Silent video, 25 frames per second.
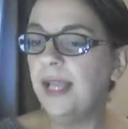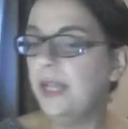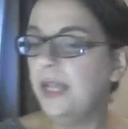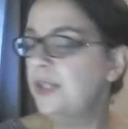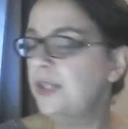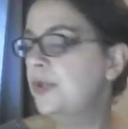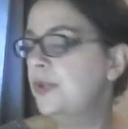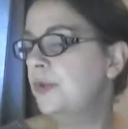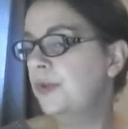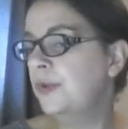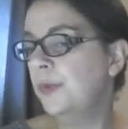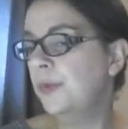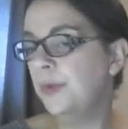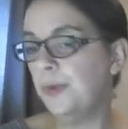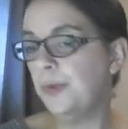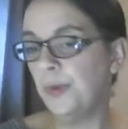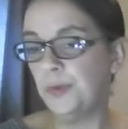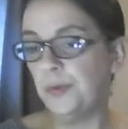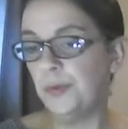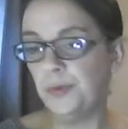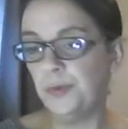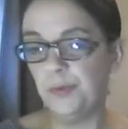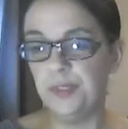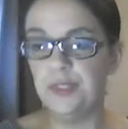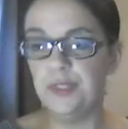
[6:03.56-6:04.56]
get you to a
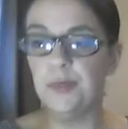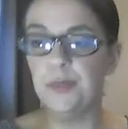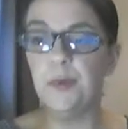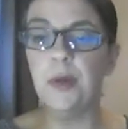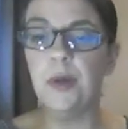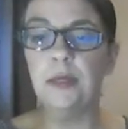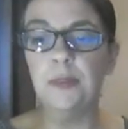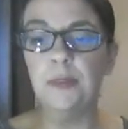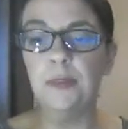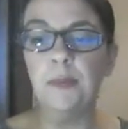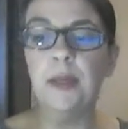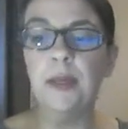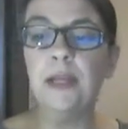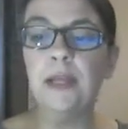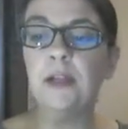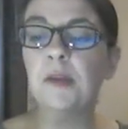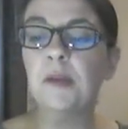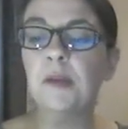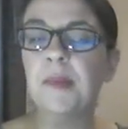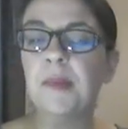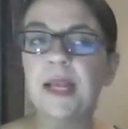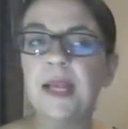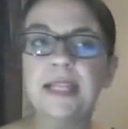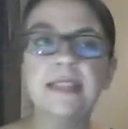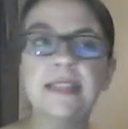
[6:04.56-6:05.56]
grocery store on a
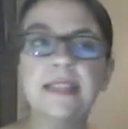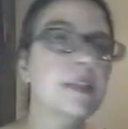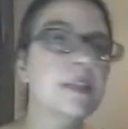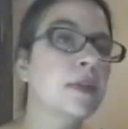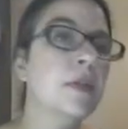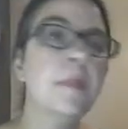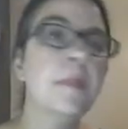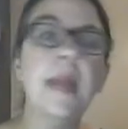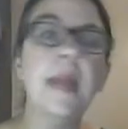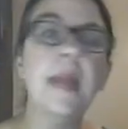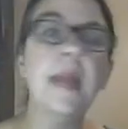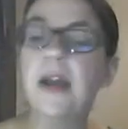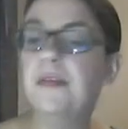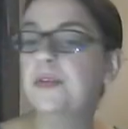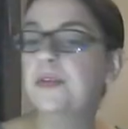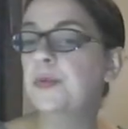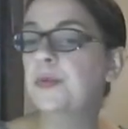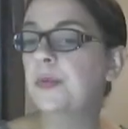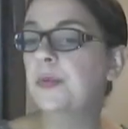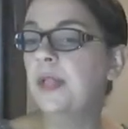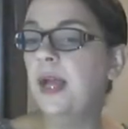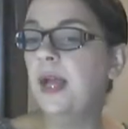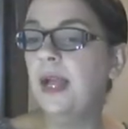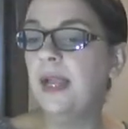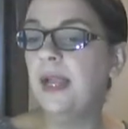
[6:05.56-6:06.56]
regular basis. So you may have to
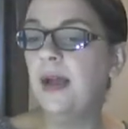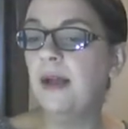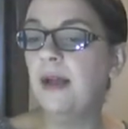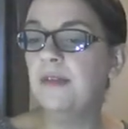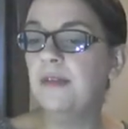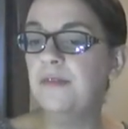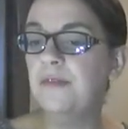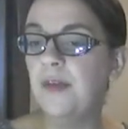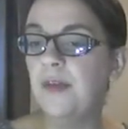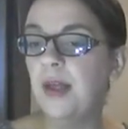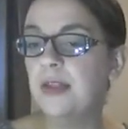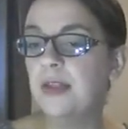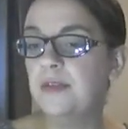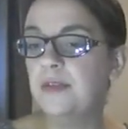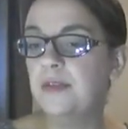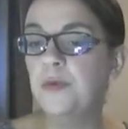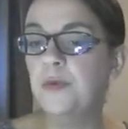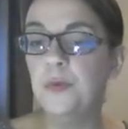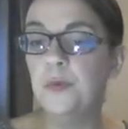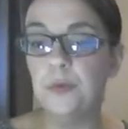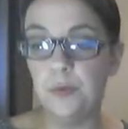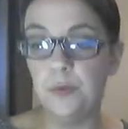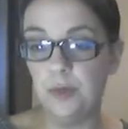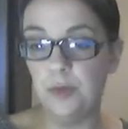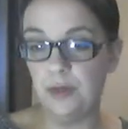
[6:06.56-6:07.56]
rely on fast
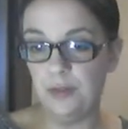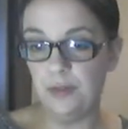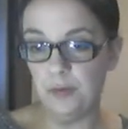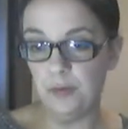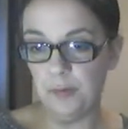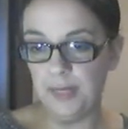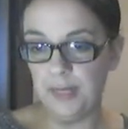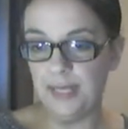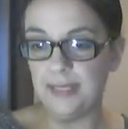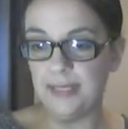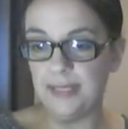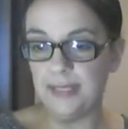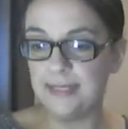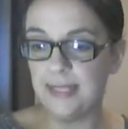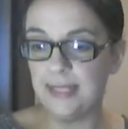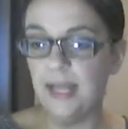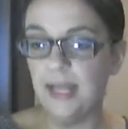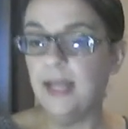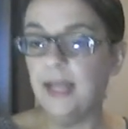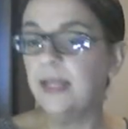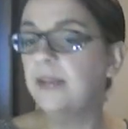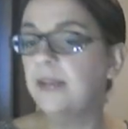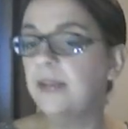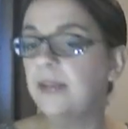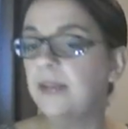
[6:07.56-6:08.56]
food or other means,
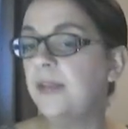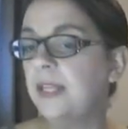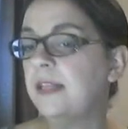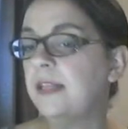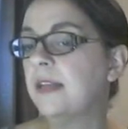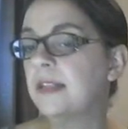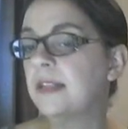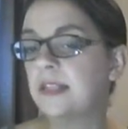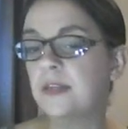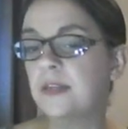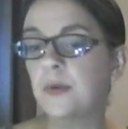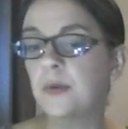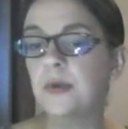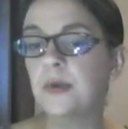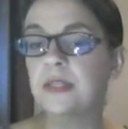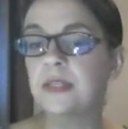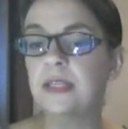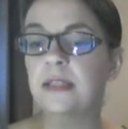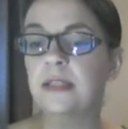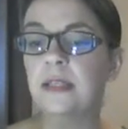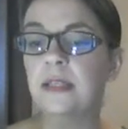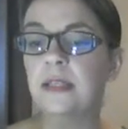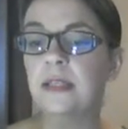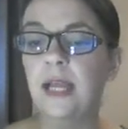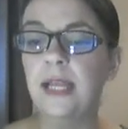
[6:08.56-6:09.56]
convenience stores
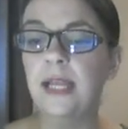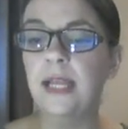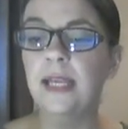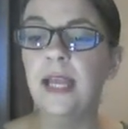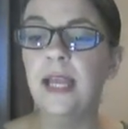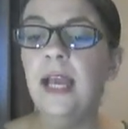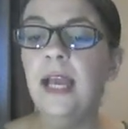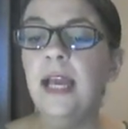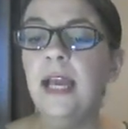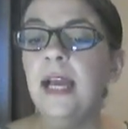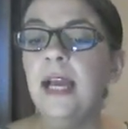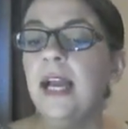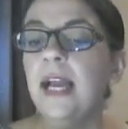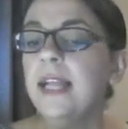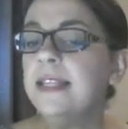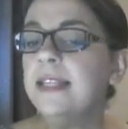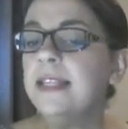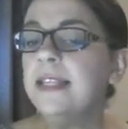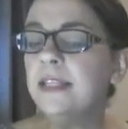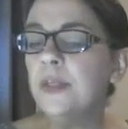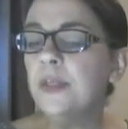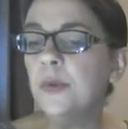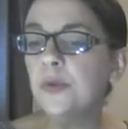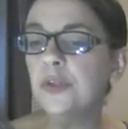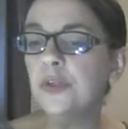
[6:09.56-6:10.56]
and the like.
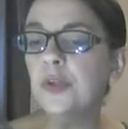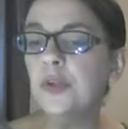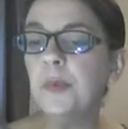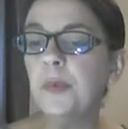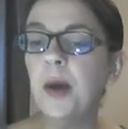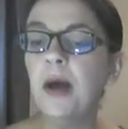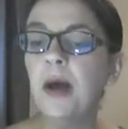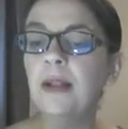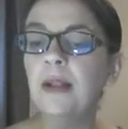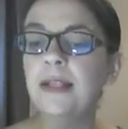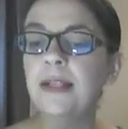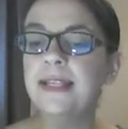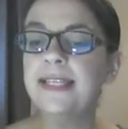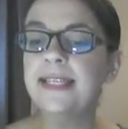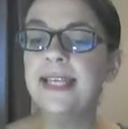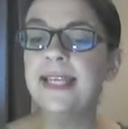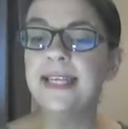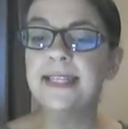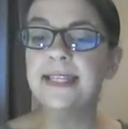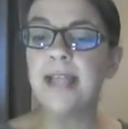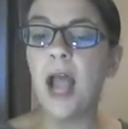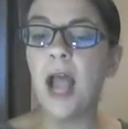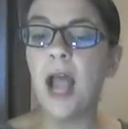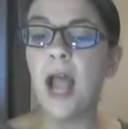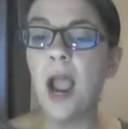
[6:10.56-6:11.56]
Institutional
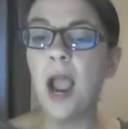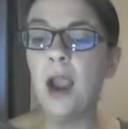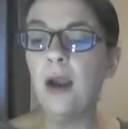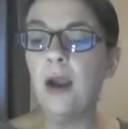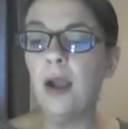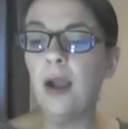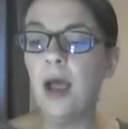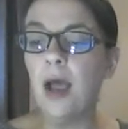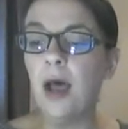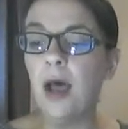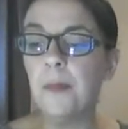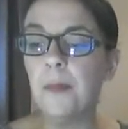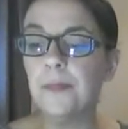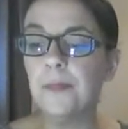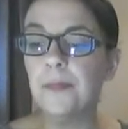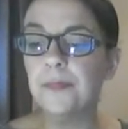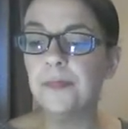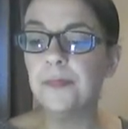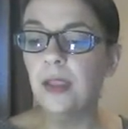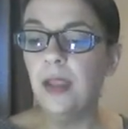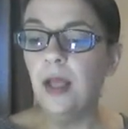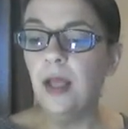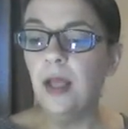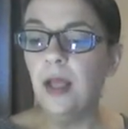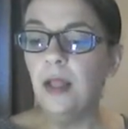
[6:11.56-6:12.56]
policies are
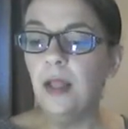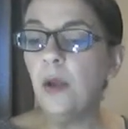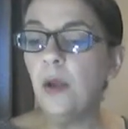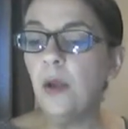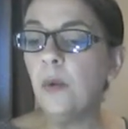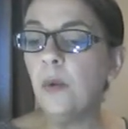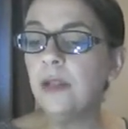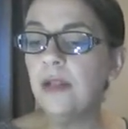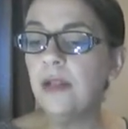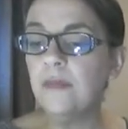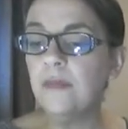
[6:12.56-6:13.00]
lower